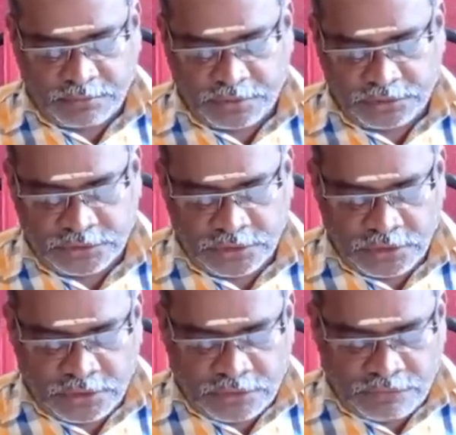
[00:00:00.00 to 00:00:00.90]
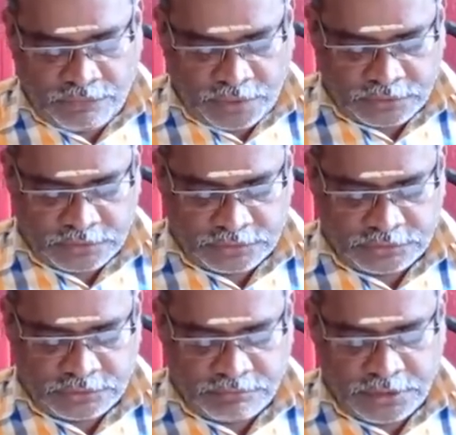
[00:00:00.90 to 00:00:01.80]
upon the factor,
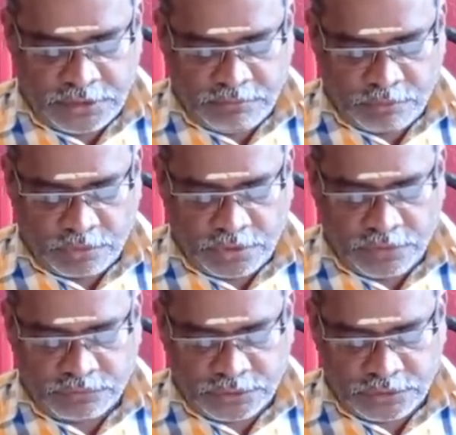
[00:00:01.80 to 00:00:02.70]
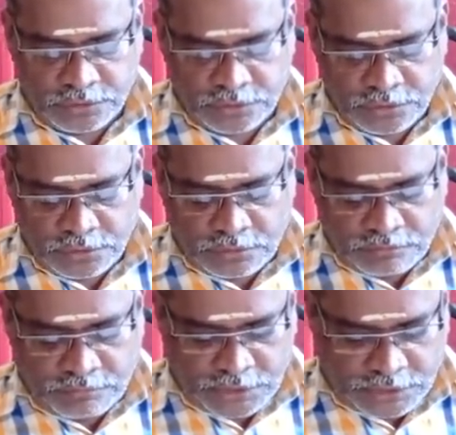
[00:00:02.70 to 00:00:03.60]
the main body of the
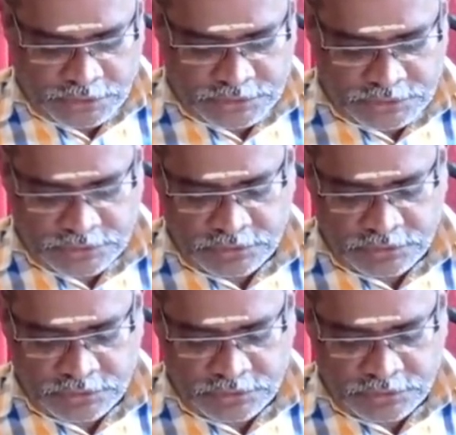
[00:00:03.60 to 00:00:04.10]
matrix.